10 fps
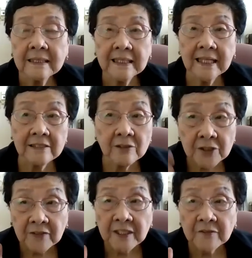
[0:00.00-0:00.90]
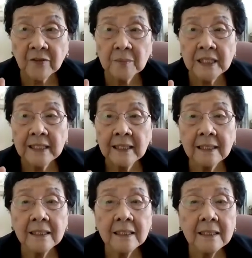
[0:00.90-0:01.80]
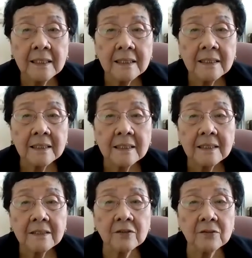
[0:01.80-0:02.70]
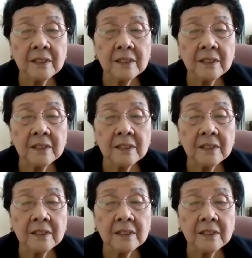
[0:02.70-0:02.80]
Can you shift it for me to the